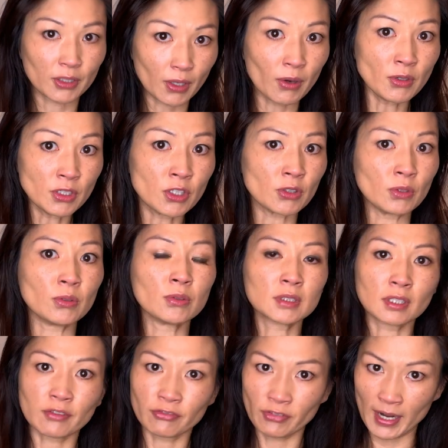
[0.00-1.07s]
Go you
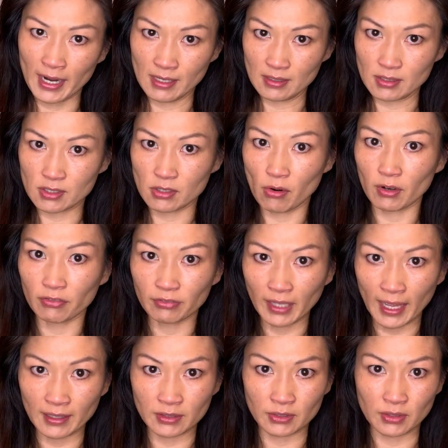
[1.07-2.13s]
to France or
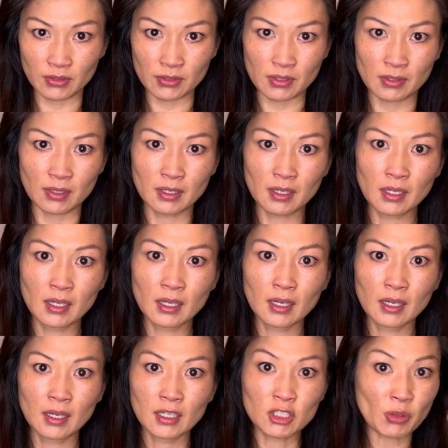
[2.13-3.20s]
Flanders,
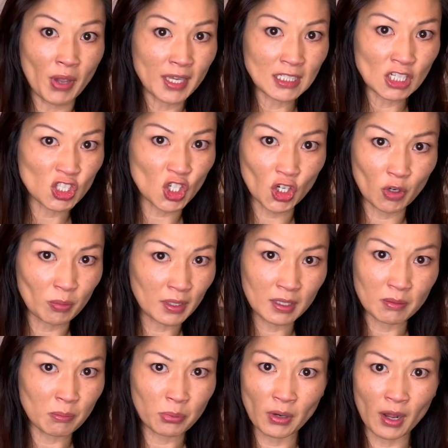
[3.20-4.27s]
to any
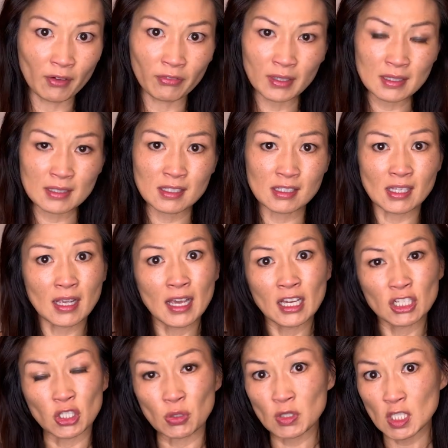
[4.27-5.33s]
German province,
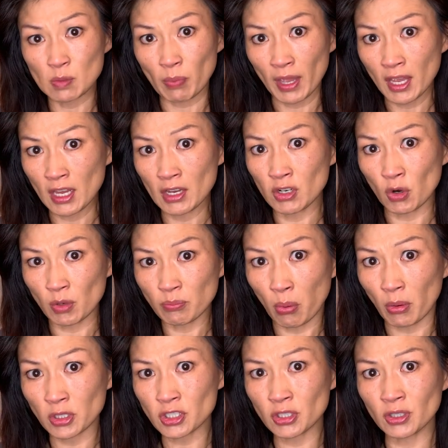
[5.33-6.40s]
to Spain or
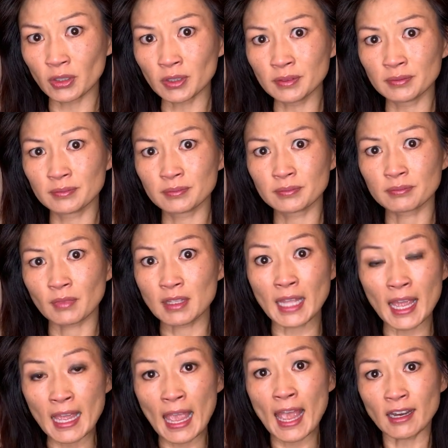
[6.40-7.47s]
Portugal?
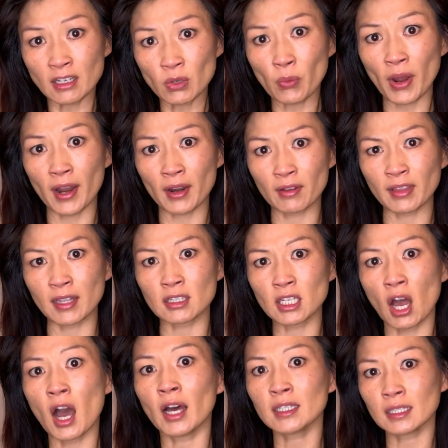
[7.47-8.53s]
nay anywhere that
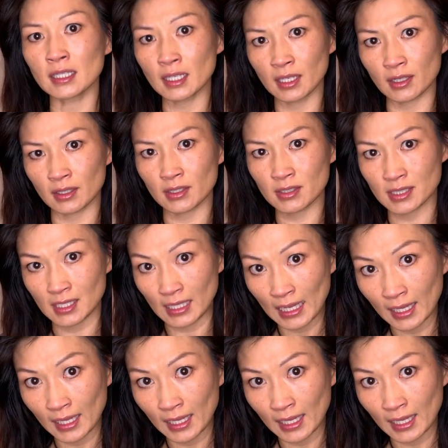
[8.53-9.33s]
not adheres to